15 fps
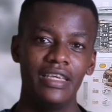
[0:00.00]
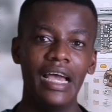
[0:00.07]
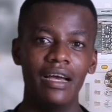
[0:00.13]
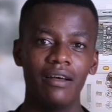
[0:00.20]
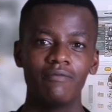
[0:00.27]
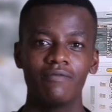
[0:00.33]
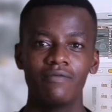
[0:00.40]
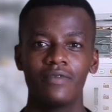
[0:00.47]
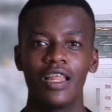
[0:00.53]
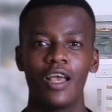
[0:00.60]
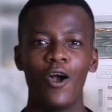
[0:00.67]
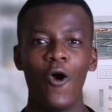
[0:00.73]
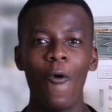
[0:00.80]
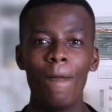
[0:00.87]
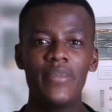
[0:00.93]
yeah,
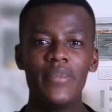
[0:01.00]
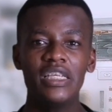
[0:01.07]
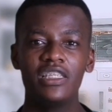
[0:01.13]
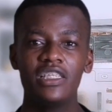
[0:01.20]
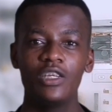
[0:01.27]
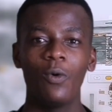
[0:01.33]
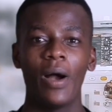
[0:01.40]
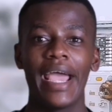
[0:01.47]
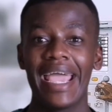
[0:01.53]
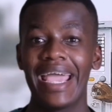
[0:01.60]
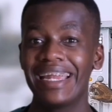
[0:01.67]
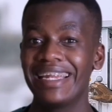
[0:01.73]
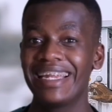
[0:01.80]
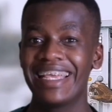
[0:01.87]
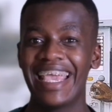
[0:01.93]

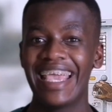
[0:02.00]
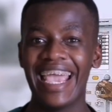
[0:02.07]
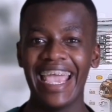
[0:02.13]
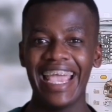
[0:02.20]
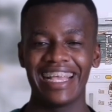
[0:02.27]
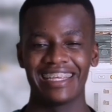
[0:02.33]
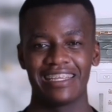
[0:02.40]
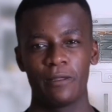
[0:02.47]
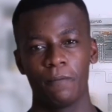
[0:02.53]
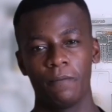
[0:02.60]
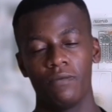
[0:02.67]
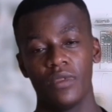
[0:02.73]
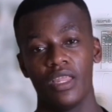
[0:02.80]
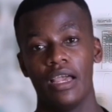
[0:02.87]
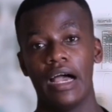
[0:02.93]
OBGYN gang.
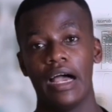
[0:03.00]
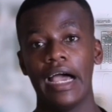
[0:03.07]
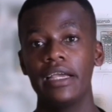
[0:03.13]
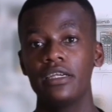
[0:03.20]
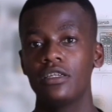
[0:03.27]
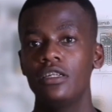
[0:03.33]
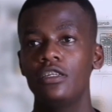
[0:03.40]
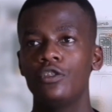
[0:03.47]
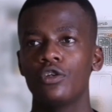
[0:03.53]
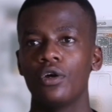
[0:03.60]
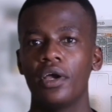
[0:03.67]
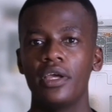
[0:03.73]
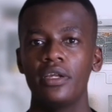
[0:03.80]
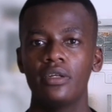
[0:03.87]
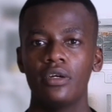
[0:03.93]
I actually
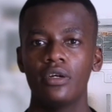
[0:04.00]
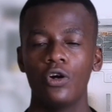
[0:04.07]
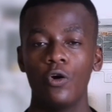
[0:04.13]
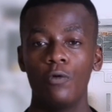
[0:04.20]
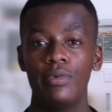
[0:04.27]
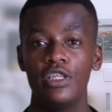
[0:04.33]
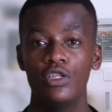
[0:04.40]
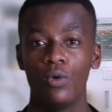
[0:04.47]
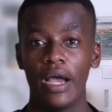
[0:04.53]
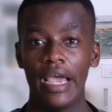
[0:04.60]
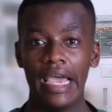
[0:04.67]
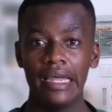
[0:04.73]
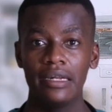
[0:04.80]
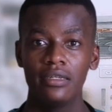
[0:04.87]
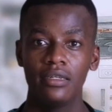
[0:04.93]
enjoyed
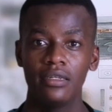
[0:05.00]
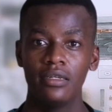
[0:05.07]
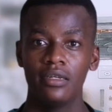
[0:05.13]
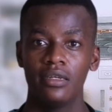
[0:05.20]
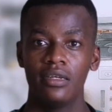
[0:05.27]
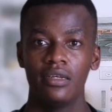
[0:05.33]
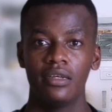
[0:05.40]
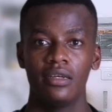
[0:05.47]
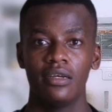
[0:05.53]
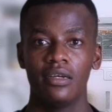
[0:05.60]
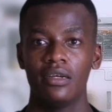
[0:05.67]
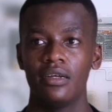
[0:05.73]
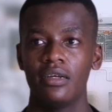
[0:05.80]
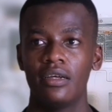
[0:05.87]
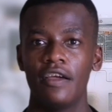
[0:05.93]
OBGYN.
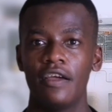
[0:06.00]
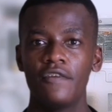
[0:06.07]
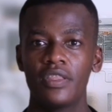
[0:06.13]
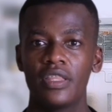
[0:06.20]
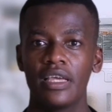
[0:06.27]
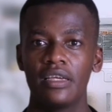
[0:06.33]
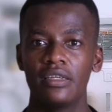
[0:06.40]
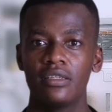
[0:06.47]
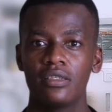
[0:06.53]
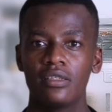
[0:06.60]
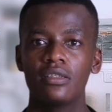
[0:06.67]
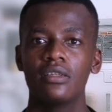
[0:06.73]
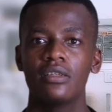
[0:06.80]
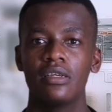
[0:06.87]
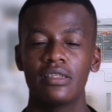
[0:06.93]
Everything
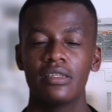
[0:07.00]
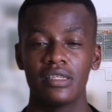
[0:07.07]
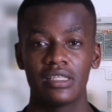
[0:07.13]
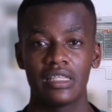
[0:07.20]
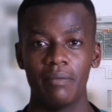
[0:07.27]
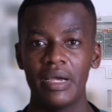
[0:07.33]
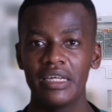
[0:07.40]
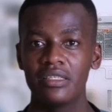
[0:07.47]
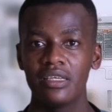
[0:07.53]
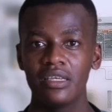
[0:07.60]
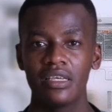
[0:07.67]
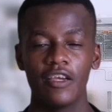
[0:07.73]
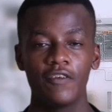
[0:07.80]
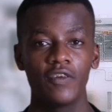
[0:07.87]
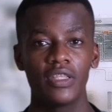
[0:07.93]
is
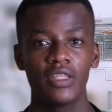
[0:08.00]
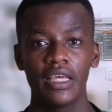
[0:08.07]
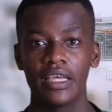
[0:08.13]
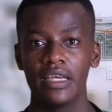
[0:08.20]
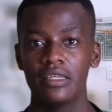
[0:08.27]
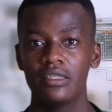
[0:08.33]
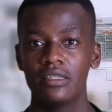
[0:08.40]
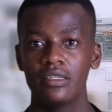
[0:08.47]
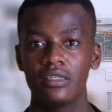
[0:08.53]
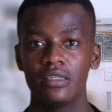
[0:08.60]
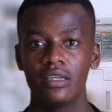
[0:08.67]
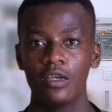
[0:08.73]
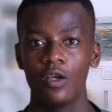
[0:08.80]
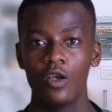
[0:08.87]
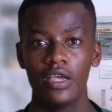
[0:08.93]
systematic, everything is
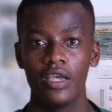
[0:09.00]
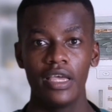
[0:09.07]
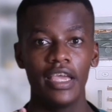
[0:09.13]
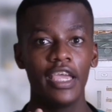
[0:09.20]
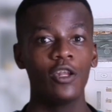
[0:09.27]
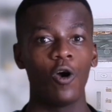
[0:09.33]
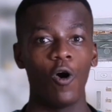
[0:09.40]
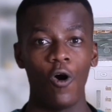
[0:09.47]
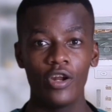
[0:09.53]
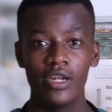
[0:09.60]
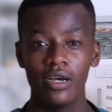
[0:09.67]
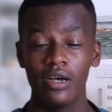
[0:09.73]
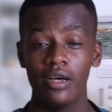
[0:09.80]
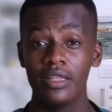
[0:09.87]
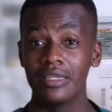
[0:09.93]
in
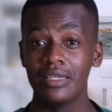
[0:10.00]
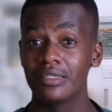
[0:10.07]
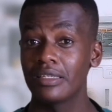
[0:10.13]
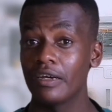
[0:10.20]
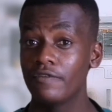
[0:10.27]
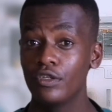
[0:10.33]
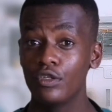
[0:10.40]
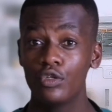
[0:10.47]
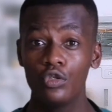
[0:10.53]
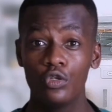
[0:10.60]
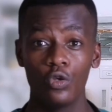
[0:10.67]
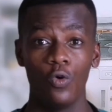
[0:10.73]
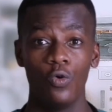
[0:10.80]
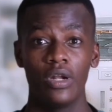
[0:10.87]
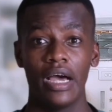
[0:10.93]
order, the stuff is
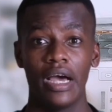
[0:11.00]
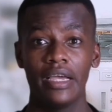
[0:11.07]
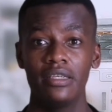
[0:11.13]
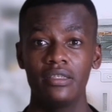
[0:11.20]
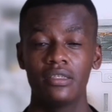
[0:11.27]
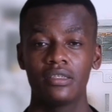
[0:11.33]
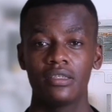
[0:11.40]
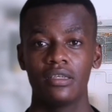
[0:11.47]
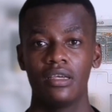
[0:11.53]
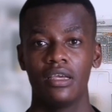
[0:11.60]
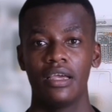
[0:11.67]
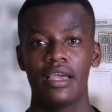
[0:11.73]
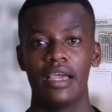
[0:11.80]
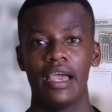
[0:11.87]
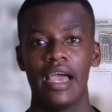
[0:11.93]
so nice,
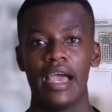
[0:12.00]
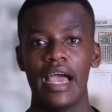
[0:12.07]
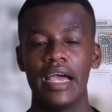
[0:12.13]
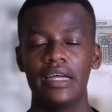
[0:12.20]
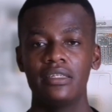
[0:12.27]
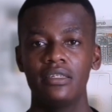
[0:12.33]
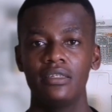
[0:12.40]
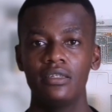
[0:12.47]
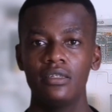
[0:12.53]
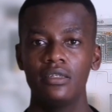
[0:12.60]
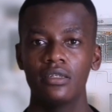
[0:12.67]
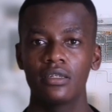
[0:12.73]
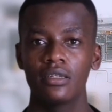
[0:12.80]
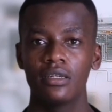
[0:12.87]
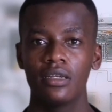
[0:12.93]

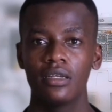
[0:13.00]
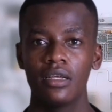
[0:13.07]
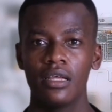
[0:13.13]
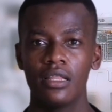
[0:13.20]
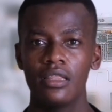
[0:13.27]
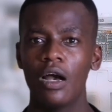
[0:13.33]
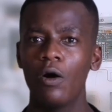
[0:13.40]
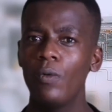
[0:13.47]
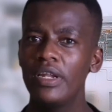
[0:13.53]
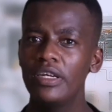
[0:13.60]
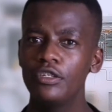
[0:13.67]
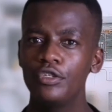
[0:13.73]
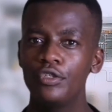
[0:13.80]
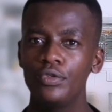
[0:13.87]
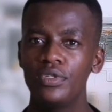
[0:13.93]
and they're
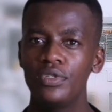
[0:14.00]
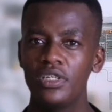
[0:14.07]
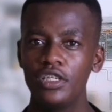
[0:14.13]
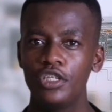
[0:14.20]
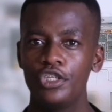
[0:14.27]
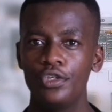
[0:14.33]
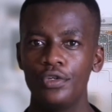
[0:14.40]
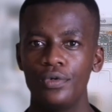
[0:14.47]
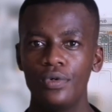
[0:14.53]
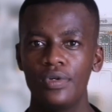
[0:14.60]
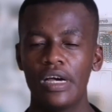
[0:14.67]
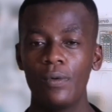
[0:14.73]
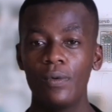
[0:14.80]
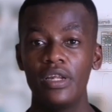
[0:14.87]
willing to teach you, they're